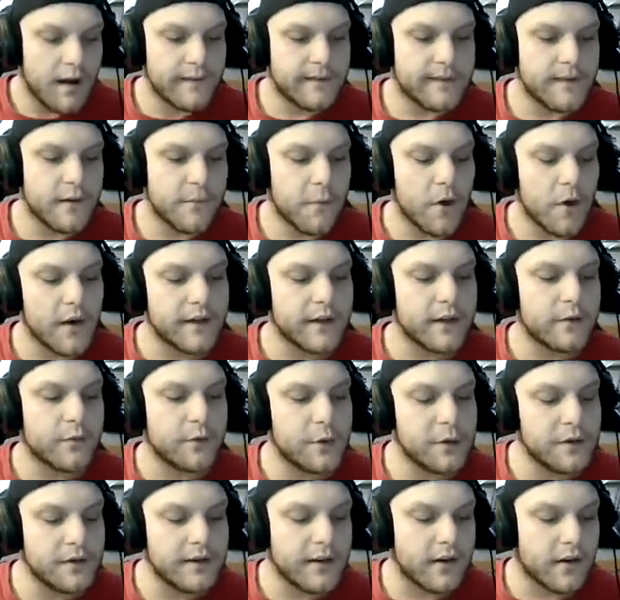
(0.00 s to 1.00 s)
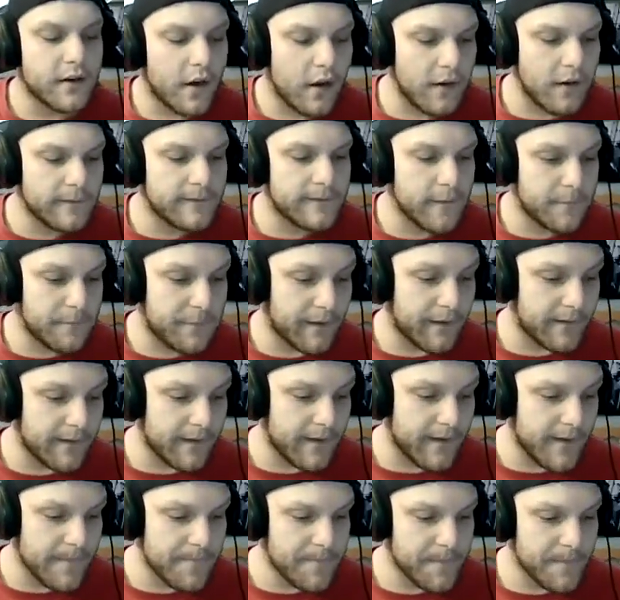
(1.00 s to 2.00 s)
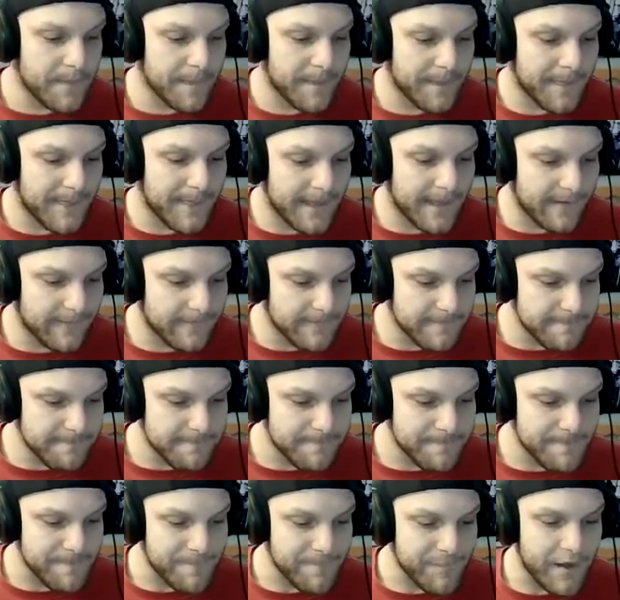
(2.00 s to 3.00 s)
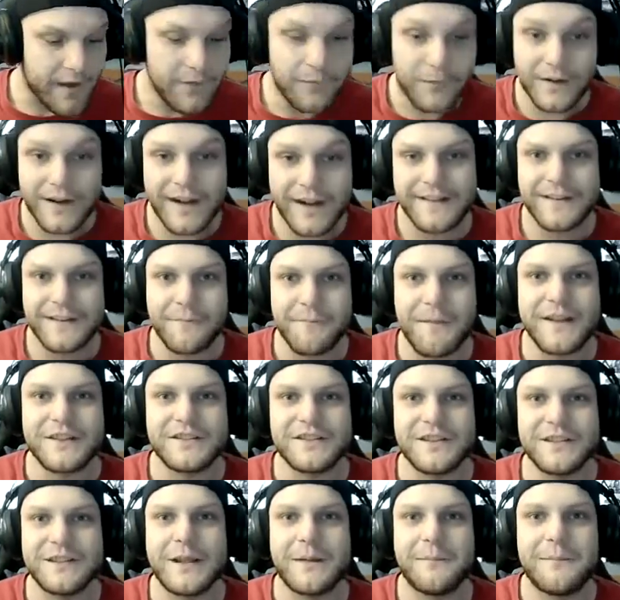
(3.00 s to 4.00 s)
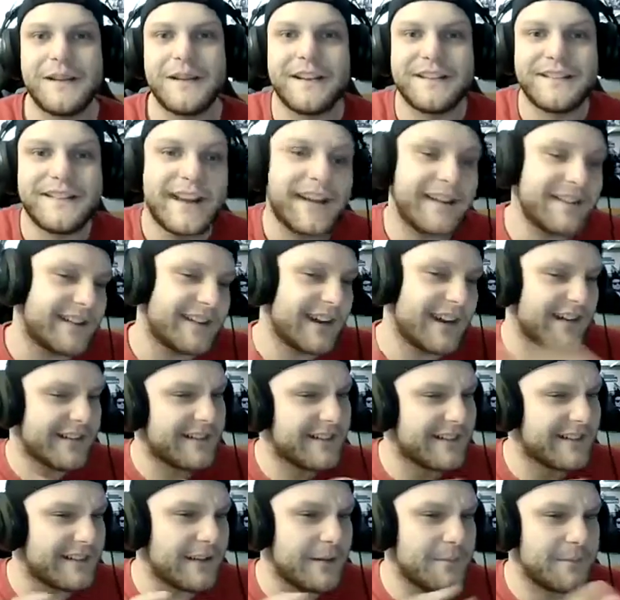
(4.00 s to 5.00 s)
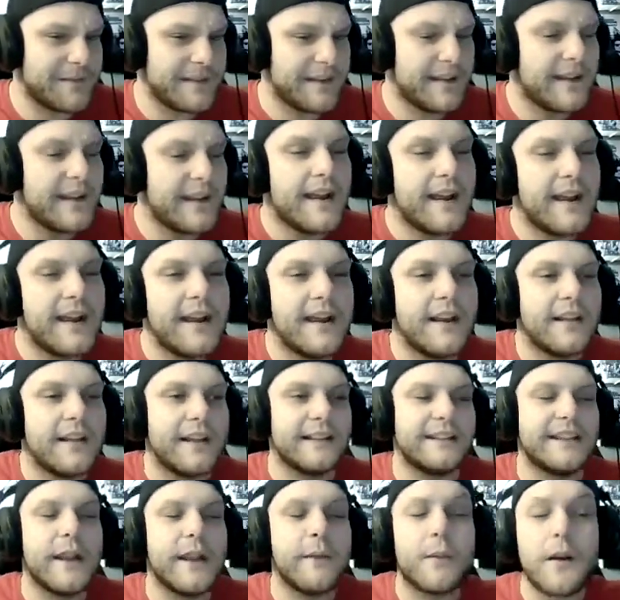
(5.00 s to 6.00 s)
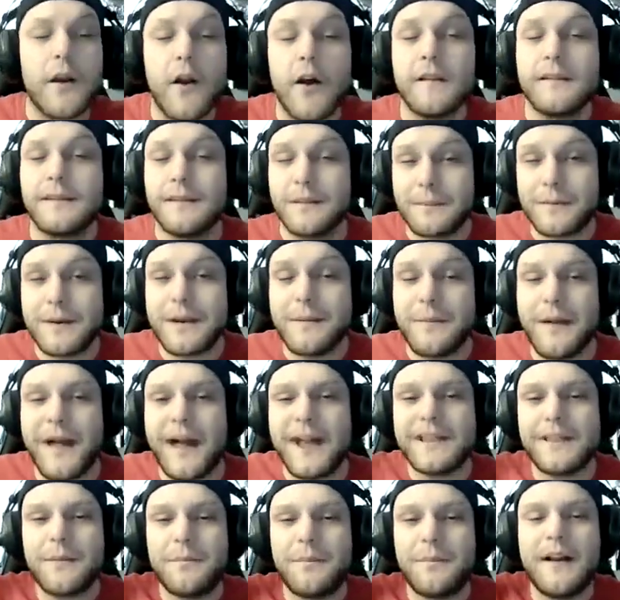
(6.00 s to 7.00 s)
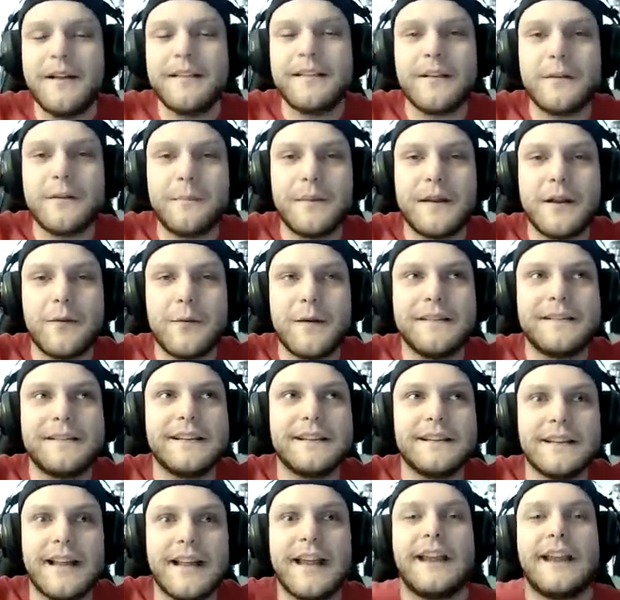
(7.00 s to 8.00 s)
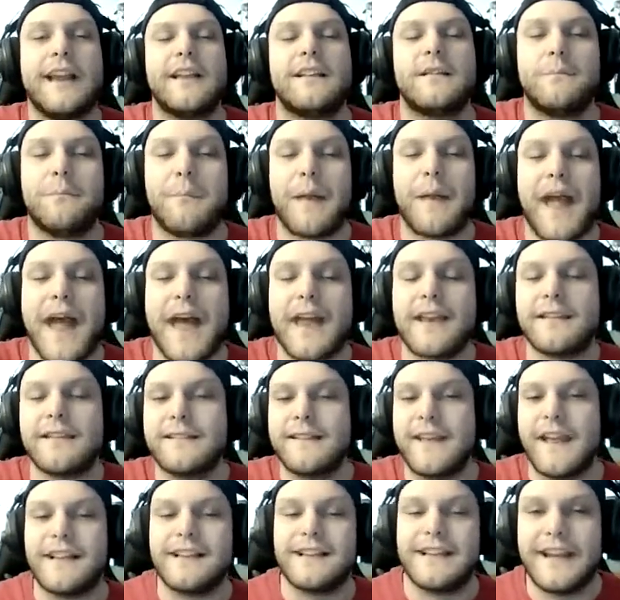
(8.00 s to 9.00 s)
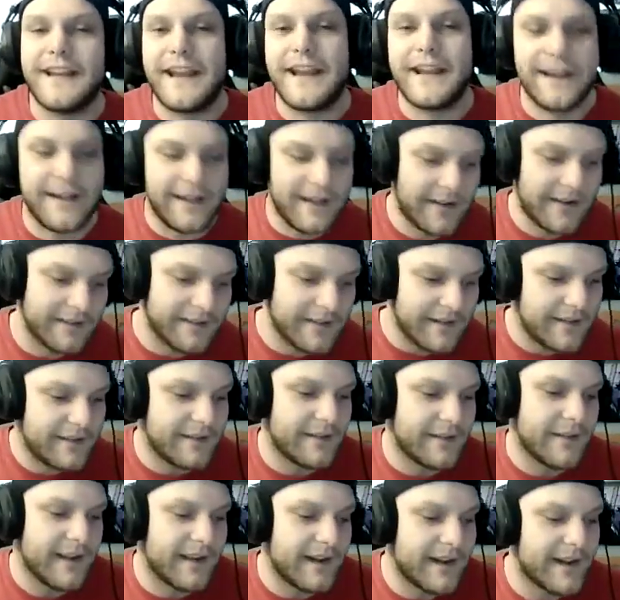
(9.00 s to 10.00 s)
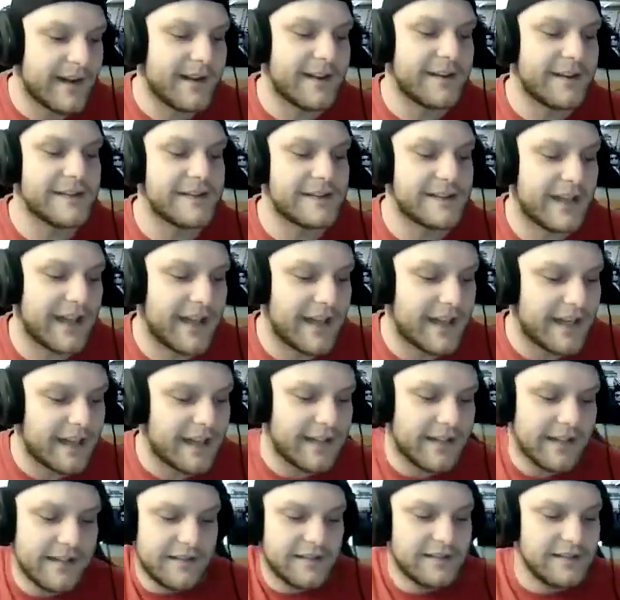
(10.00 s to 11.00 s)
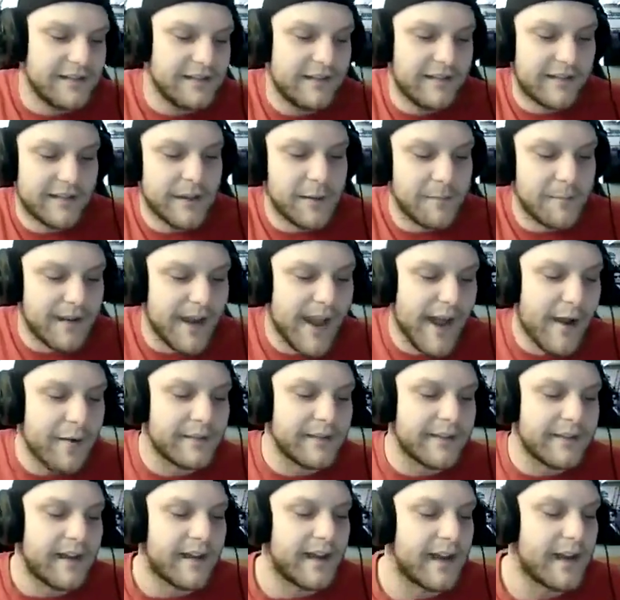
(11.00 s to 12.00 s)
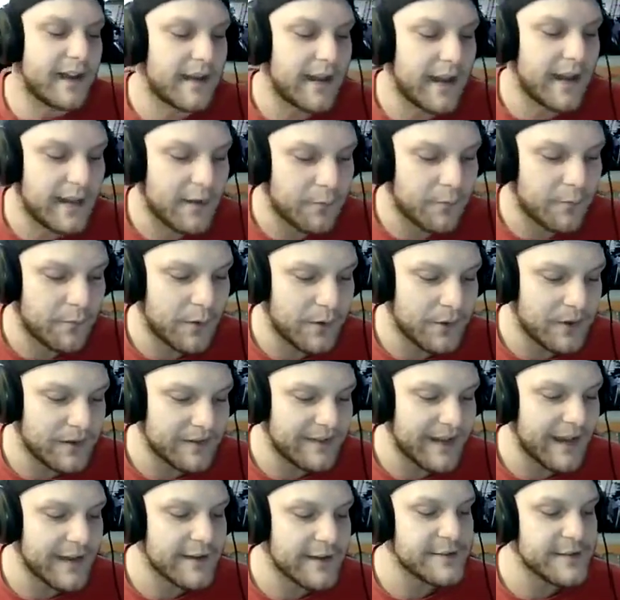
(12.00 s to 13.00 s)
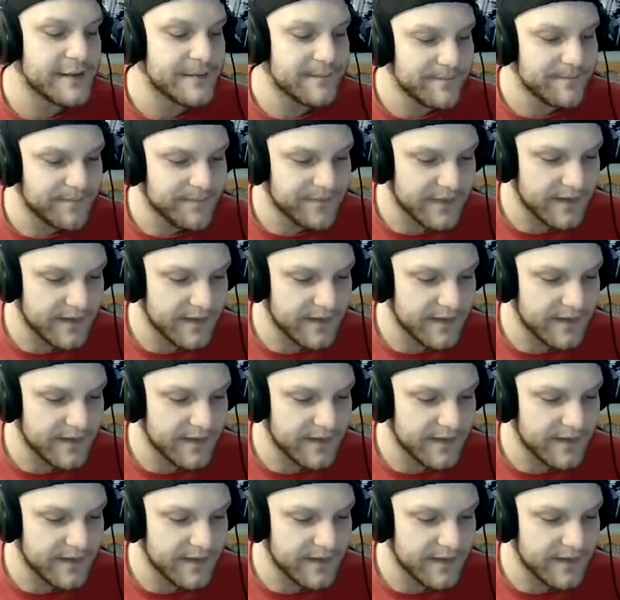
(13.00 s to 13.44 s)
So Mark and Rudy are also paired up. I forgot to mention them because they just kind of slipped. Like they were also pretty bad at the puzzle, but it wasn't like as bad as Kellyanne and Easy. So they kind of just like slipped out without any real attention.